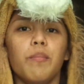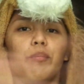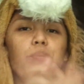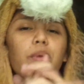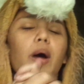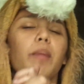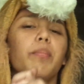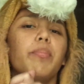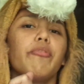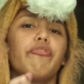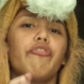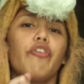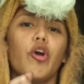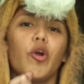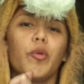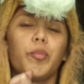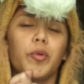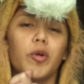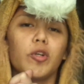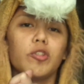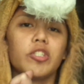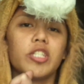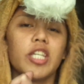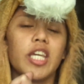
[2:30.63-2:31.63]
But before I
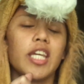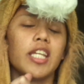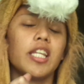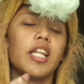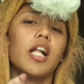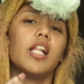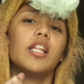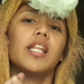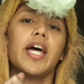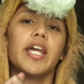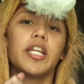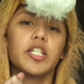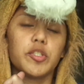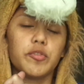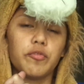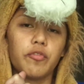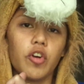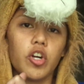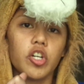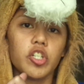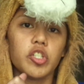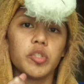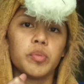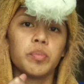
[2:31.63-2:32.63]
proceed, let us
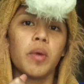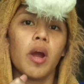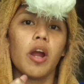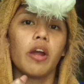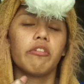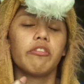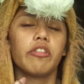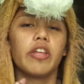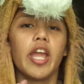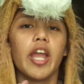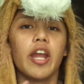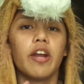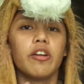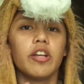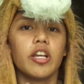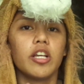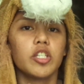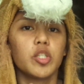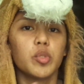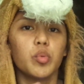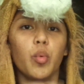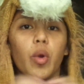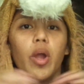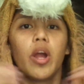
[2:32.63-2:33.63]
first mark the
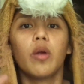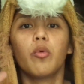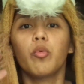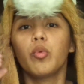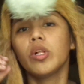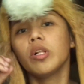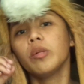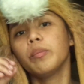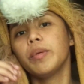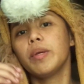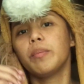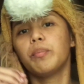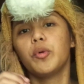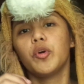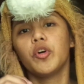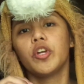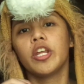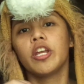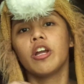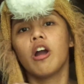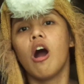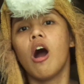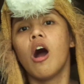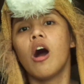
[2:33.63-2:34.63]
areas where we'll be
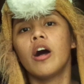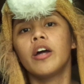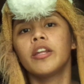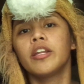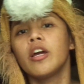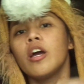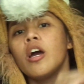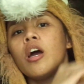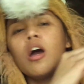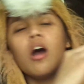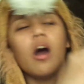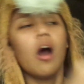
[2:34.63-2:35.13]
putting on